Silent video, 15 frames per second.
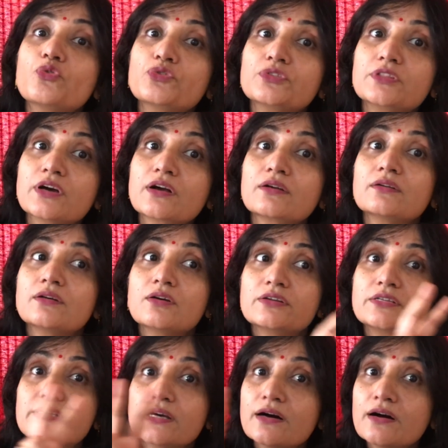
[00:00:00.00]
the
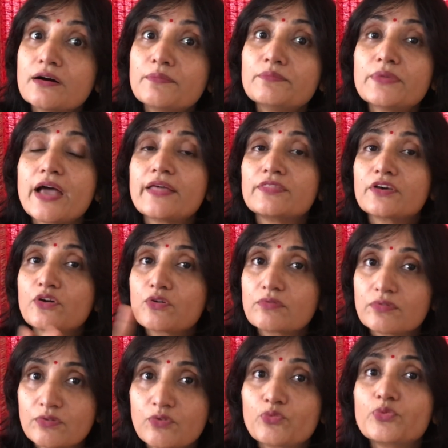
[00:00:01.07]
term and
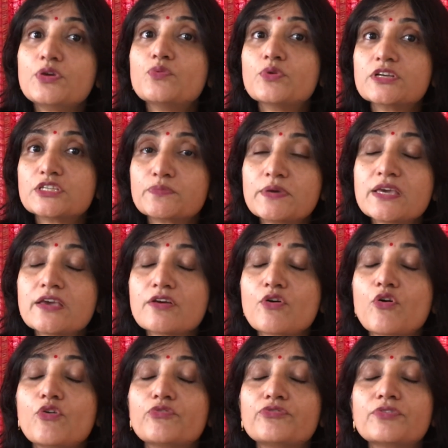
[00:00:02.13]
we were speaking
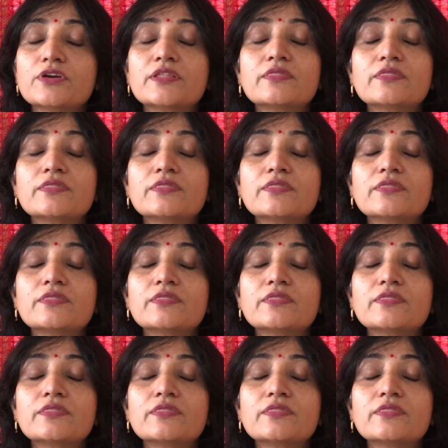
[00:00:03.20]
of